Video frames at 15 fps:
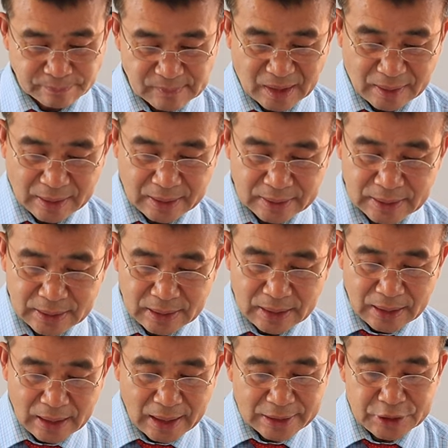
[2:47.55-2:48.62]
Okay,
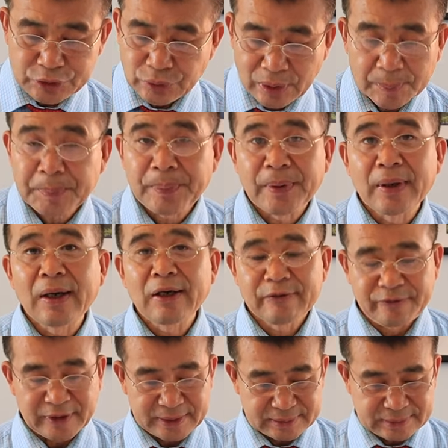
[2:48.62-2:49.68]
and you're
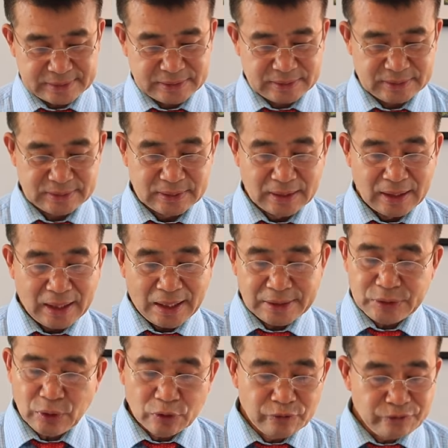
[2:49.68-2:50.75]
perfect, and
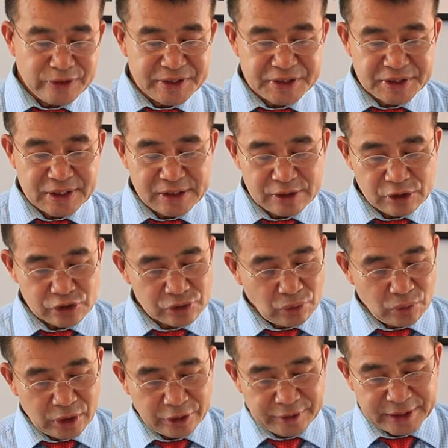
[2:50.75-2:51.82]
your vision is
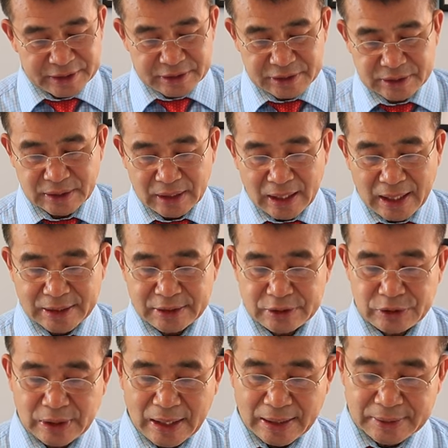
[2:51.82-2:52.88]
so great
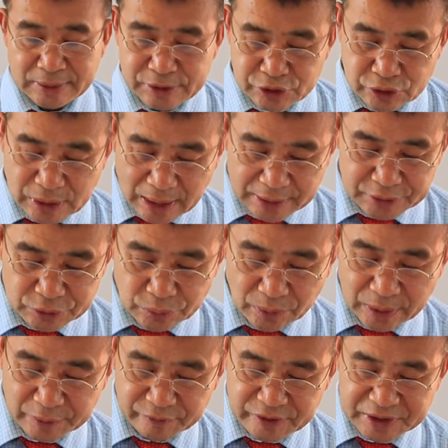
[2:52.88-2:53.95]
and, and, and
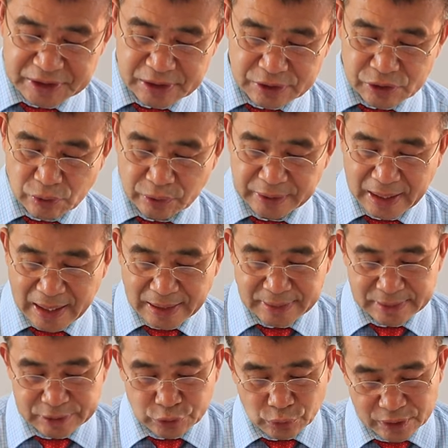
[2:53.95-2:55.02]
your vision so good and
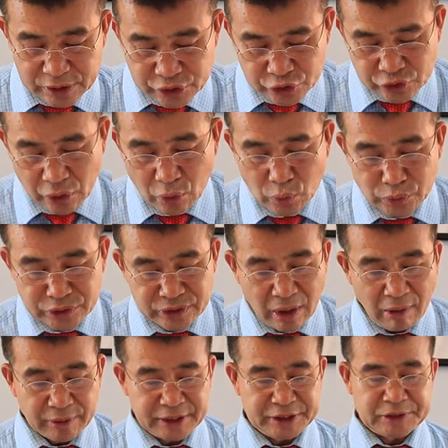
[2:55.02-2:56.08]
you're so
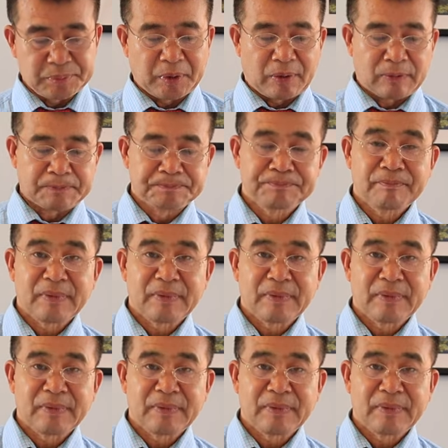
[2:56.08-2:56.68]
knowledgeable.